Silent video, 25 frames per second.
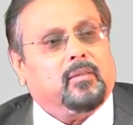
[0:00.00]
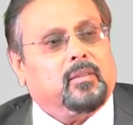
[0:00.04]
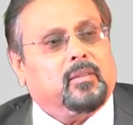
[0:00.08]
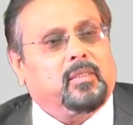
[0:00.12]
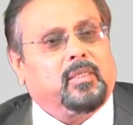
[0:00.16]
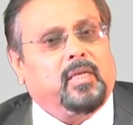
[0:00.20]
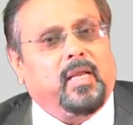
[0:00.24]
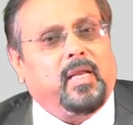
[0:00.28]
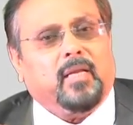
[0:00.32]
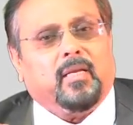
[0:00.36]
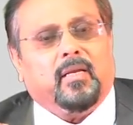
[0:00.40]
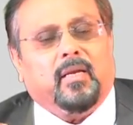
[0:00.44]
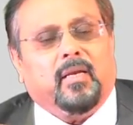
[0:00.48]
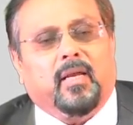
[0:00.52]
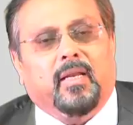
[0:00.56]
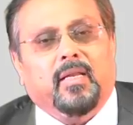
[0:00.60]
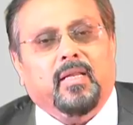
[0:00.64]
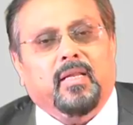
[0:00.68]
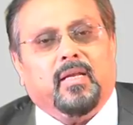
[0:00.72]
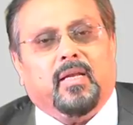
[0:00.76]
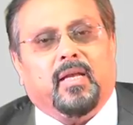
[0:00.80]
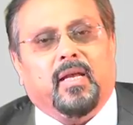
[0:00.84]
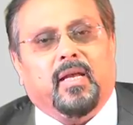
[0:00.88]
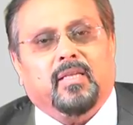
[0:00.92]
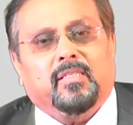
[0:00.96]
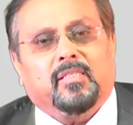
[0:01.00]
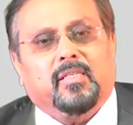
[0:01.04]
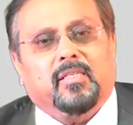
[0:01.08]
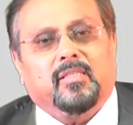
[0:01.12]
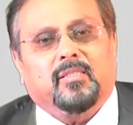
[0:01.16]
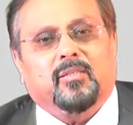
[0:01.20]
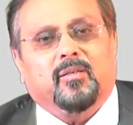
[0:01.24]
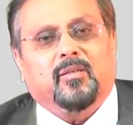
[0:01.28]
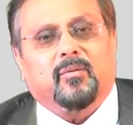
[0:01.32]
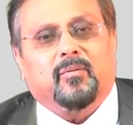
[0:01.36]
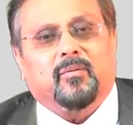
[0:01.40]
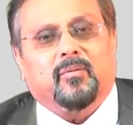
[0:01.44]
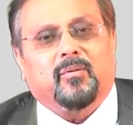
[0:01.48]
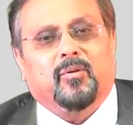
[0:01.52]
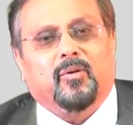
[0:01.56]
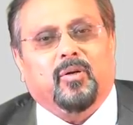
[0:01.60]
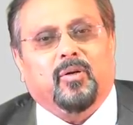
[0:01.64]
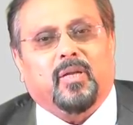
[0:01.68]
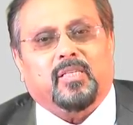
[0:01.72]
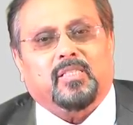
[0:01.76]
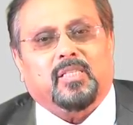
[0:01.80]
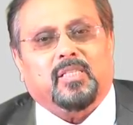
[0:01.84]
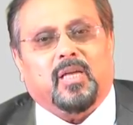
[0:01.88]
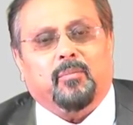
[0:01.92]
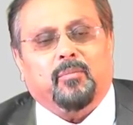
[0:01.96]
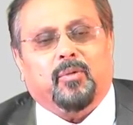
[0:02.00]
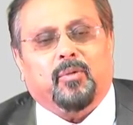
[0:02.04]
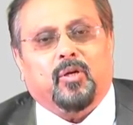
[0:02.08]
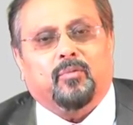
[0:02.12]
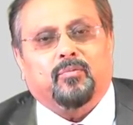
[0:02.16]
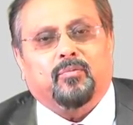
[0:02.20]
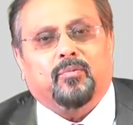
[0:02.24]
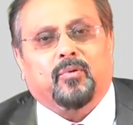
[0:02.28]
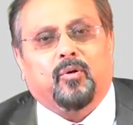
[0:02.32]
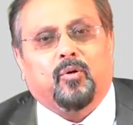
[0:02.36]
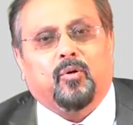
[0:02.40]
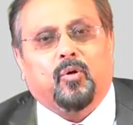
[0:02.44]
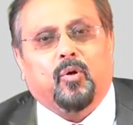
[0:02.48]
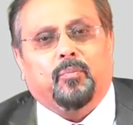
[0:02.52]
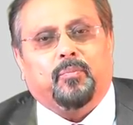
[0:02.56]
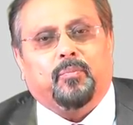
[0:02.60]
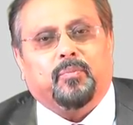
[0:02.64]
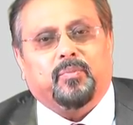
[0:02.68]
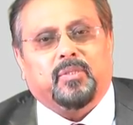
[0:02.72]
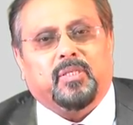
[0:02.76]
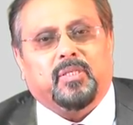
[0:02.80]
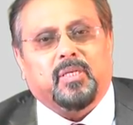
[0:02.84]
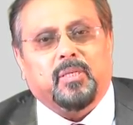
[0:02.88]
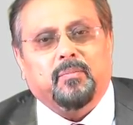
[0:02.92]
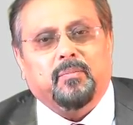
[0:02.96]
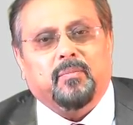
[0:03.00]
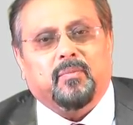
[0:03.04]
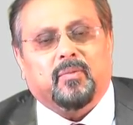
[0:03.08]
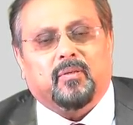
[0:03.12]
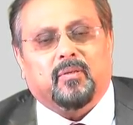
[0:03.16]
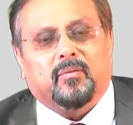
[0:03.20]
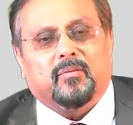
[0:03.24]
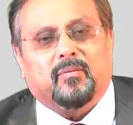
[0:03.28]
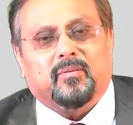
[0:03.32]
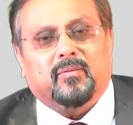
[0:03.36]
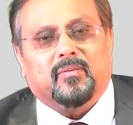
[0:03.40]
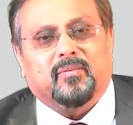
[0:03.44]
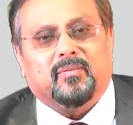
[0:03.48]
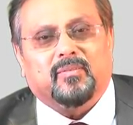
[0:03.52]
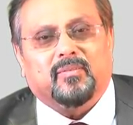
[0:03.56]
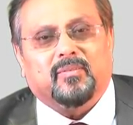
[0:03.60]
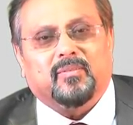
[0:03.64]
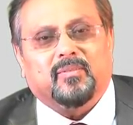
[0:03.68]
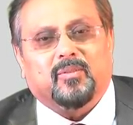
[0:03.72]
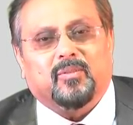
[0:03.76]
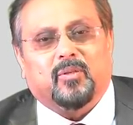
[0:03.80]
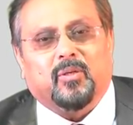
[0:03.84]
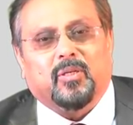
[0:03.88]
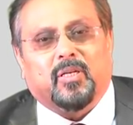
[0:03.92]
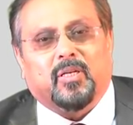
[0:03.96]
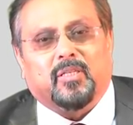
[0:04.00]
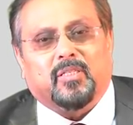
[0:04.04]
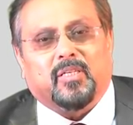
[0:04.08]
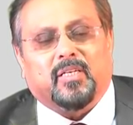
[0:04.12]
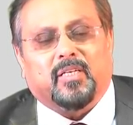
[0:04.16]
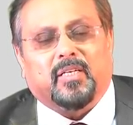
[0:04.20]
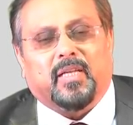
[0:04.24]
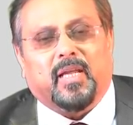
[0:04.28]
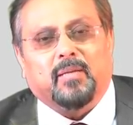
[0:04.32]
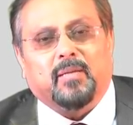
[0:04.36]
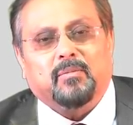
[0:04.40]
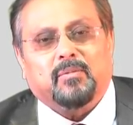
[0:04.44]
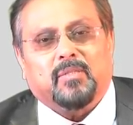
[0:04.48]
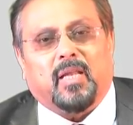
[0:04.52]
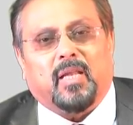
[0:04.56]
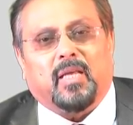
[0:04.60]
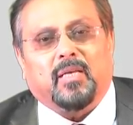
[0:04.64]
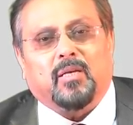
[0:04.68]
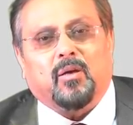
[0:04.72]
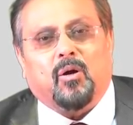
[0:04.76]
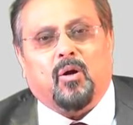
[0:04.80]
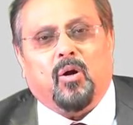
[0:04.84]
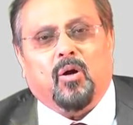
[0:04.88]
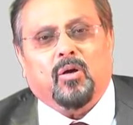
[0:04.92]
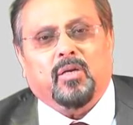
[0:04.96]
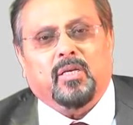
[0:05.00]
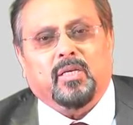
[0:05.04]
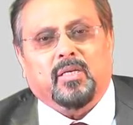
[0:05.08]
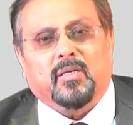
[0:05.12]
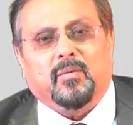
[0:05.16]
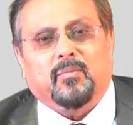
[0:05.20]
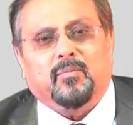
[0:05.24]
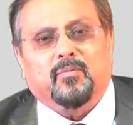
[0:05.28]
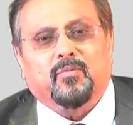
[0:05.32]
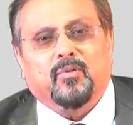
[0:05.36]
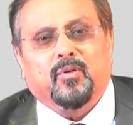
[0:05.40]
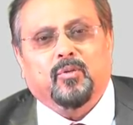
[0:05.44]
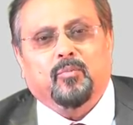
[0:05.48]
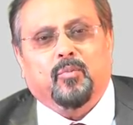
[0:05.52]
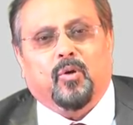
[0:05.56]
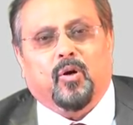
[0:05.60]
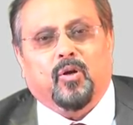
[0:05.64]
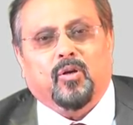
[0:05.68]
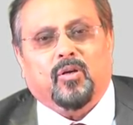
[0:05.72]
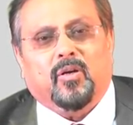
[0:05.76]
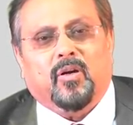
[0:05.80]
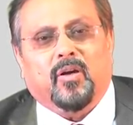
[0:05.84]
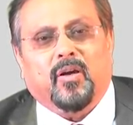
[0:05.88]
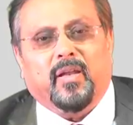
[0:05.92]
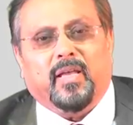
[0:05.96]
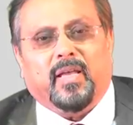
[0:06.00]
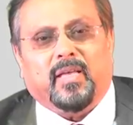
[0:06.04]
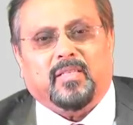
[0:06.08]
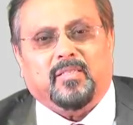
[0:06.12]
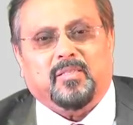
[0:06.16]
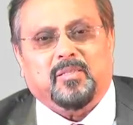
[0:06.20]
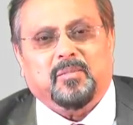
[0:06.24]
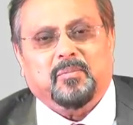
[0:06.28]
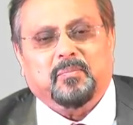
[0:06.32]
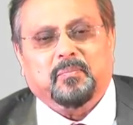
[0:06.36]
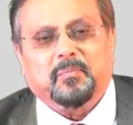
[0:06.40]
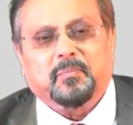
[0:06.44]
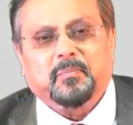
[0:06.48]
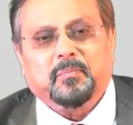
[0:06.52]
Take any cases, good example of group team oriented games like hockey, football, cricket.